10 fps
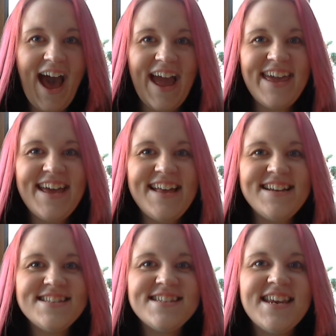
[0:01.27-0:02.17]
Hi
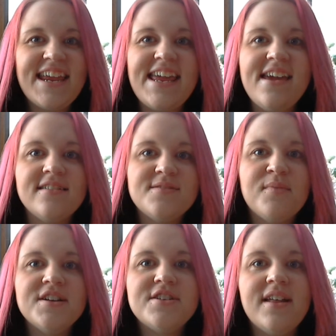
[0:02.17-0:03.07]
again, it's Nikki. It's
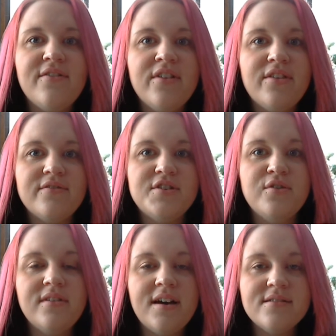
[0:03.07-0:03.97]
March 11th of
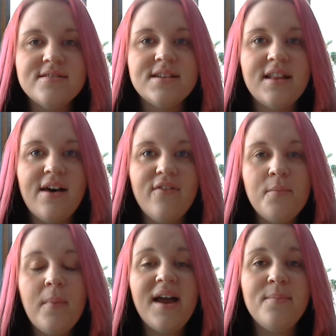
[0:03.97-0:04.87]

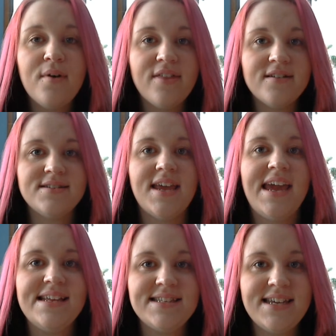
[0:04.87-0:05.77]
2011, my brother's
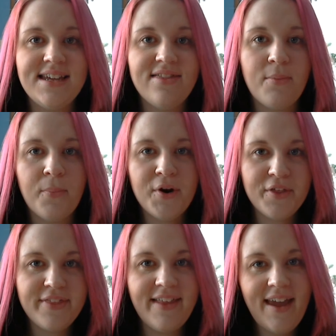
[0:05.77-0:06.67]
18th
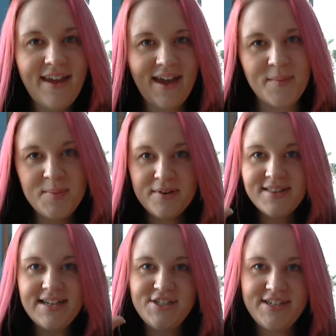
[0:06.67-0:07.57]
birthday. Happy
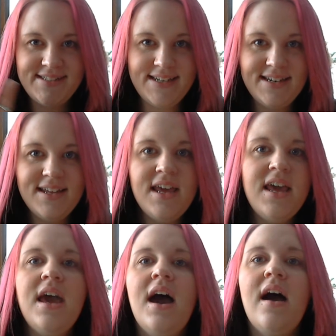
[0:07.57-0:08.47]
birthday, Jason.
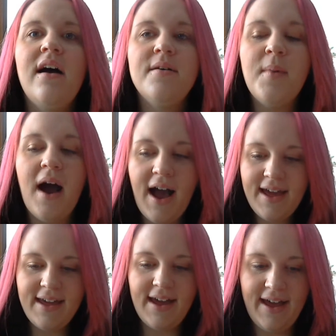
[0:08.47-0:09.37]

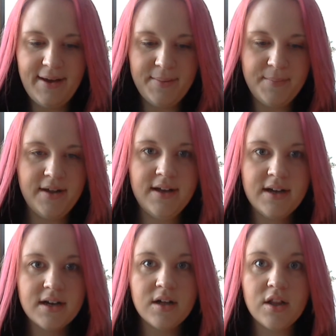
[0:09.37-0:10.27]
I am
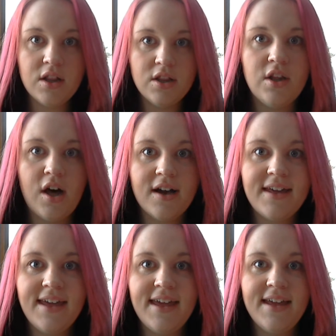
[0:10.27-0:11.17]

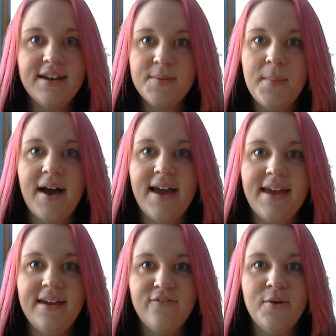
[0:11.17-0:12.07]
logging in
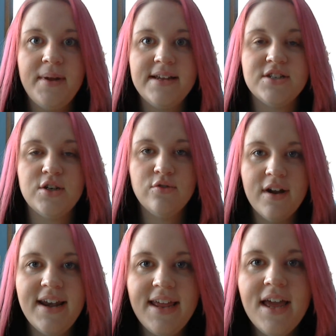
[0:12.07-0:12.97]
my information. You
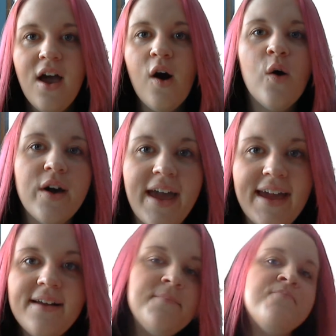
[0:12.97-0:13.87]
ready?
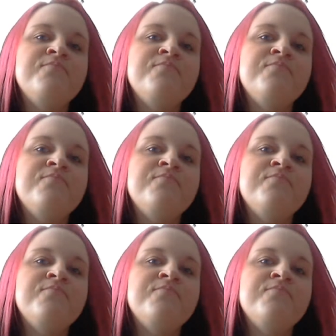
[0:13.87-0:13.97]
Okay.